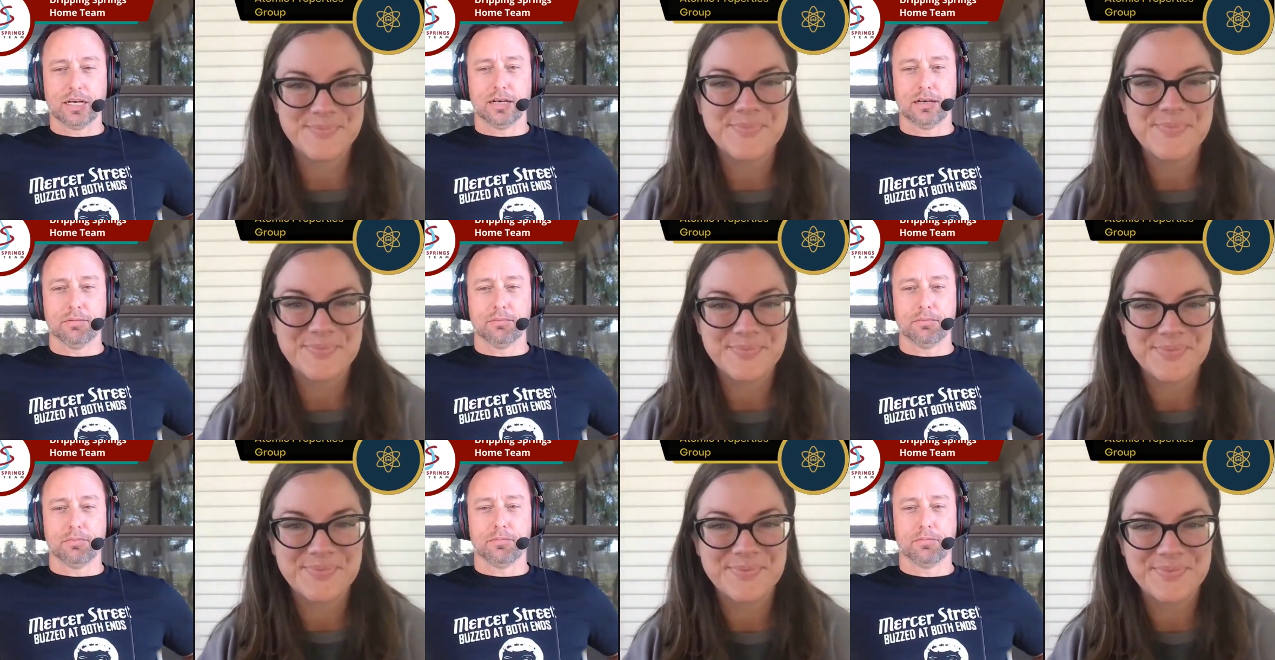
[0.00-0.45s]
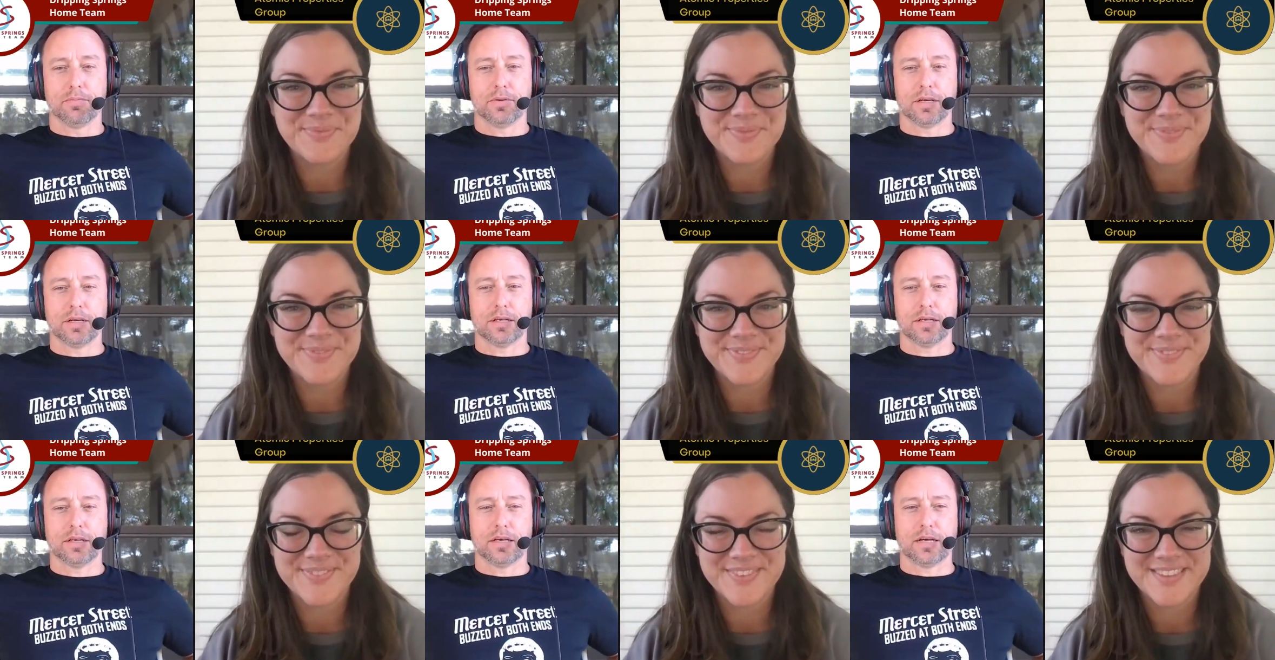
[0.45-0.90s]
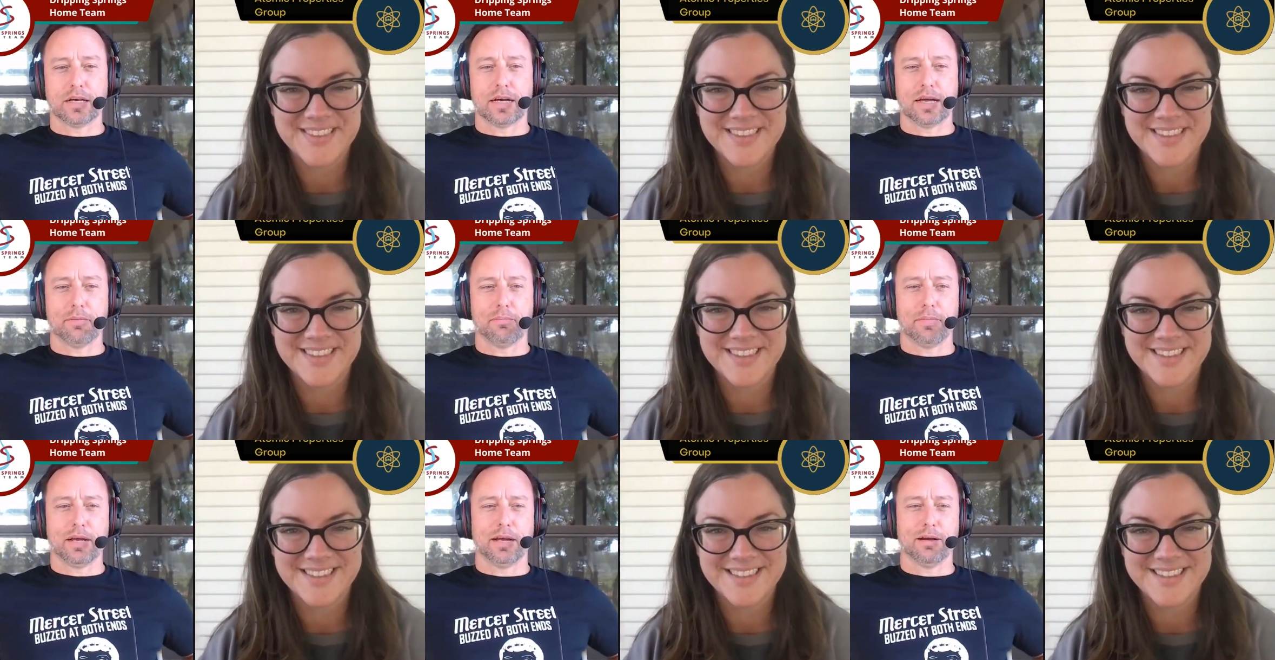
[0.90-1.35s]
Speaker 1: Um,
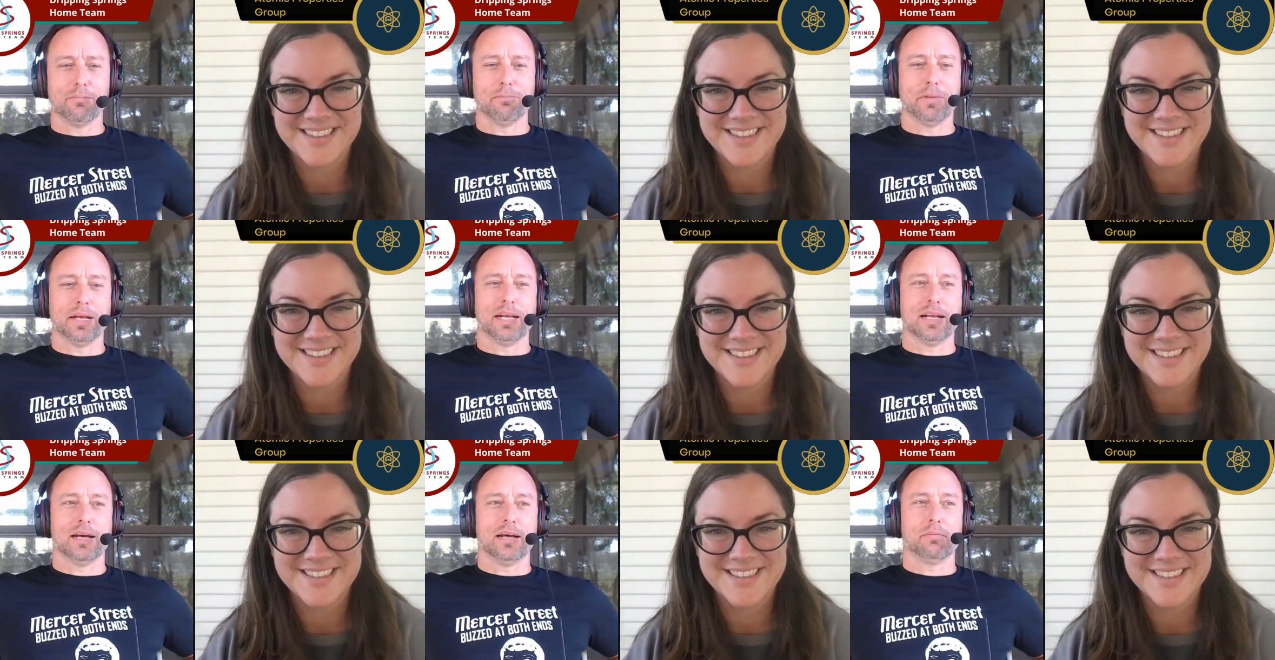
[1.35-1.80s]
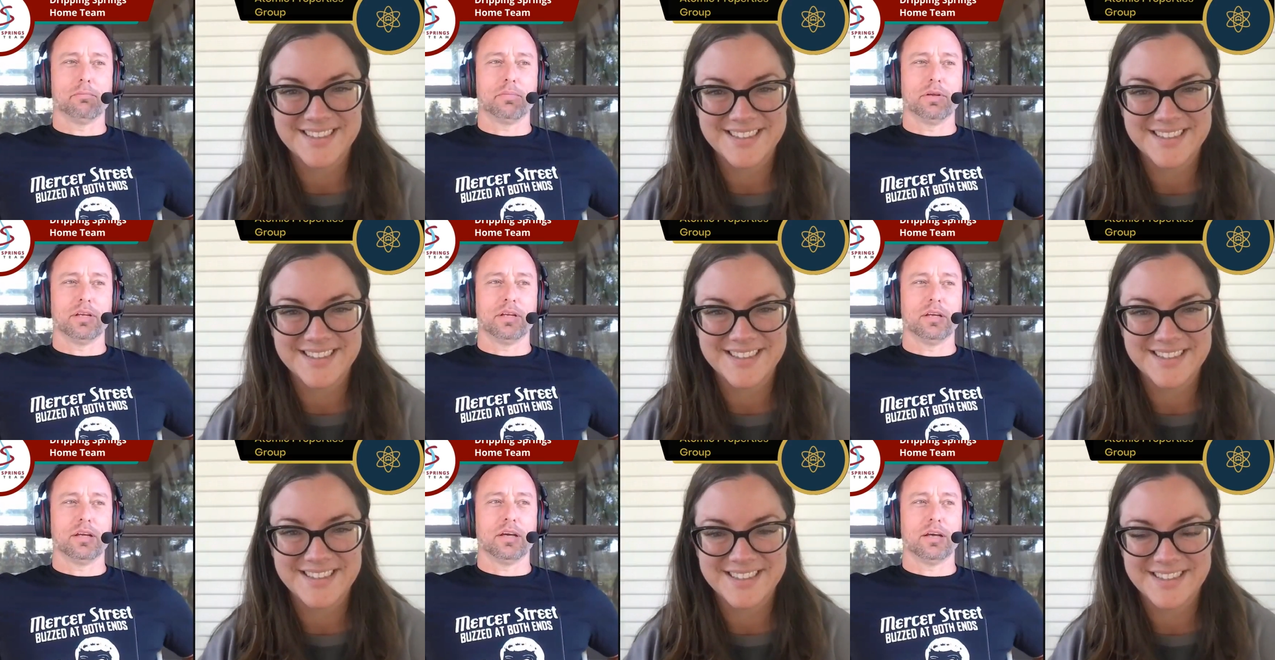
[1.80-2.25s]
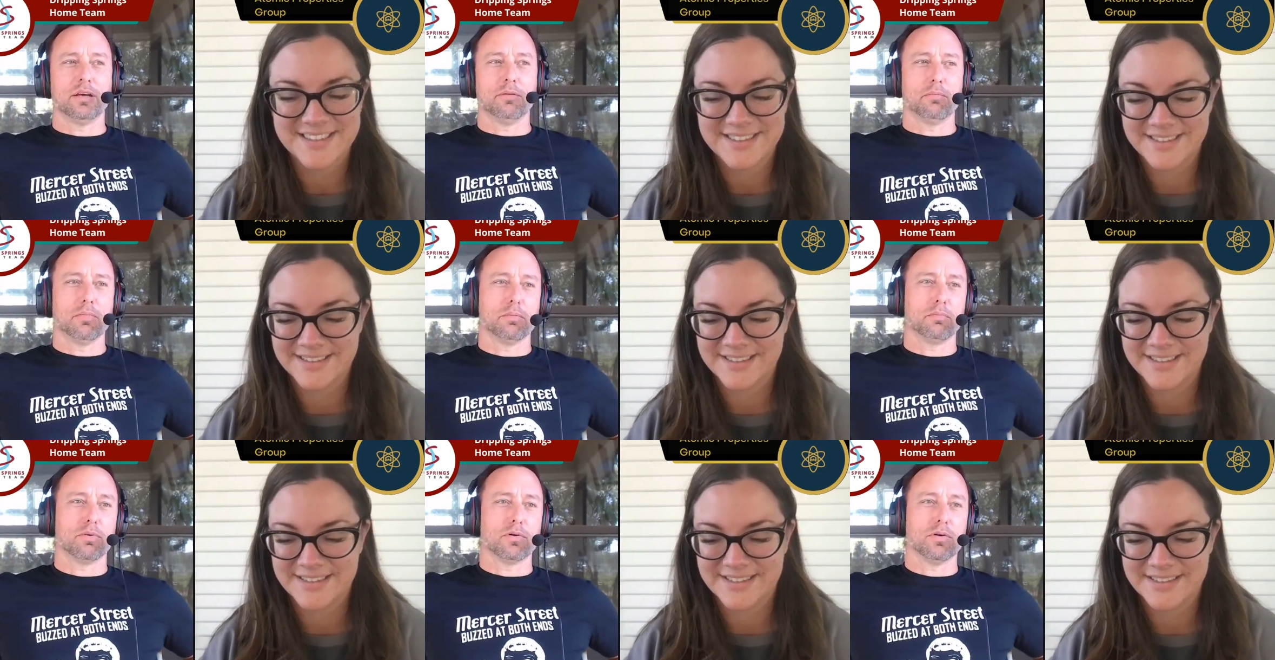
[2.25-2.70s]
yeah, I may or may not be
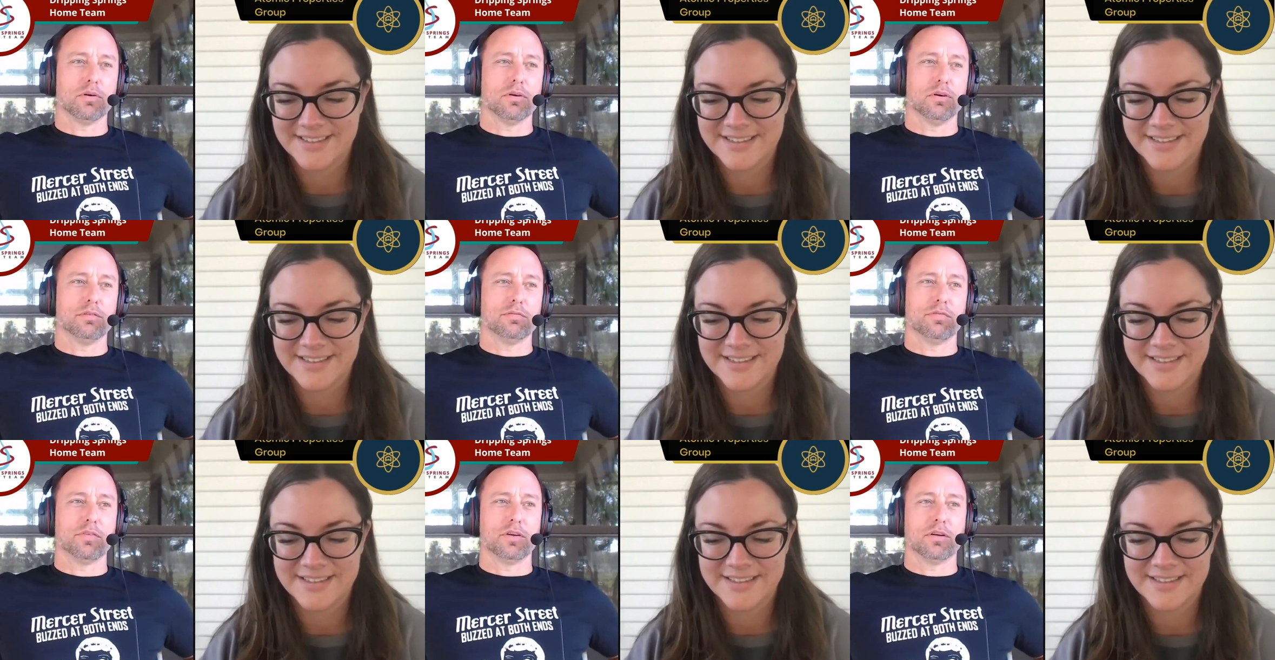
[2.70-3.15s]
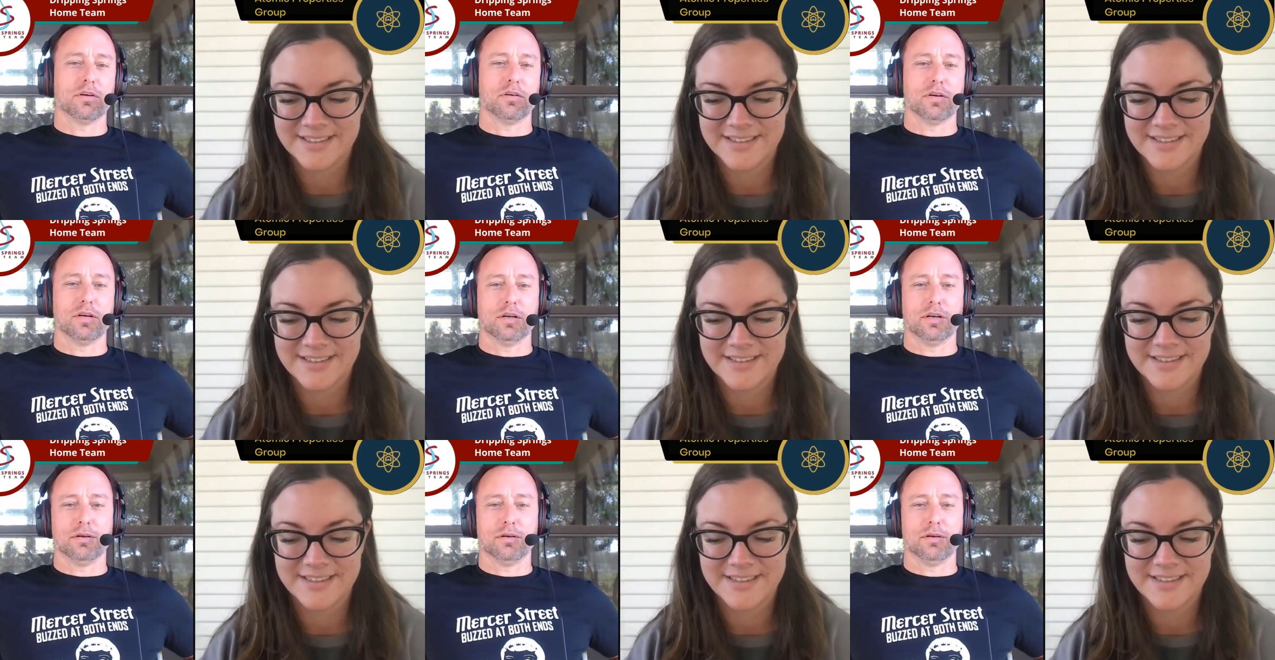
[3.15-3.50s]
a member of their